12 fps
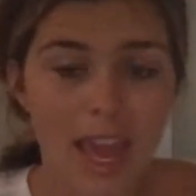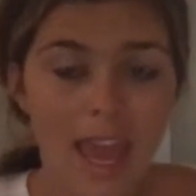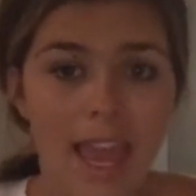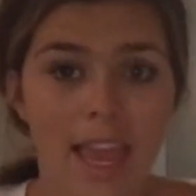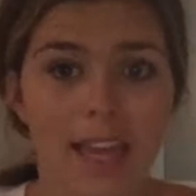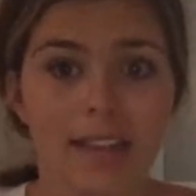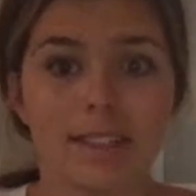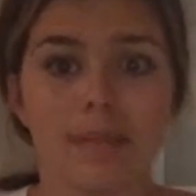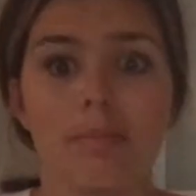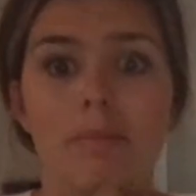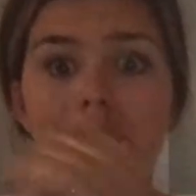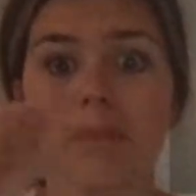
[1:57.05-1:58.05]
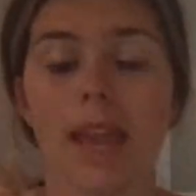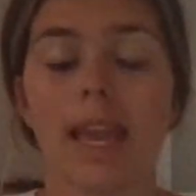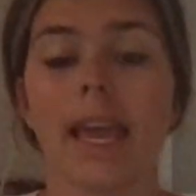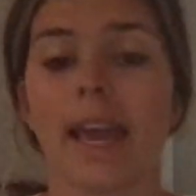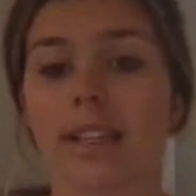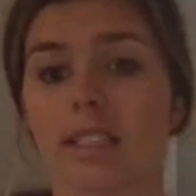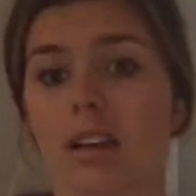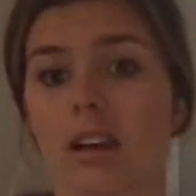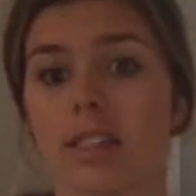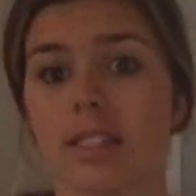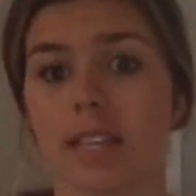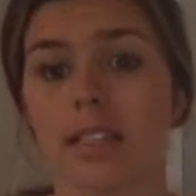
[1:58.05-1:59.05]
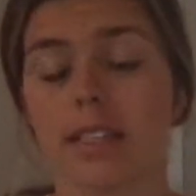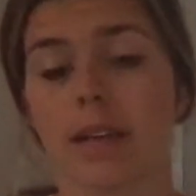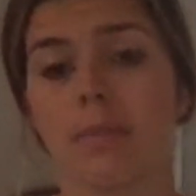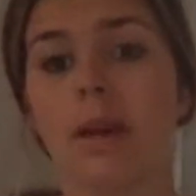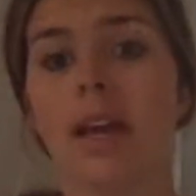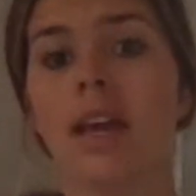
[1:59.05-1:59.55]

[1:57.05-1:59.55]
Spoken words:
and make hexagons in them.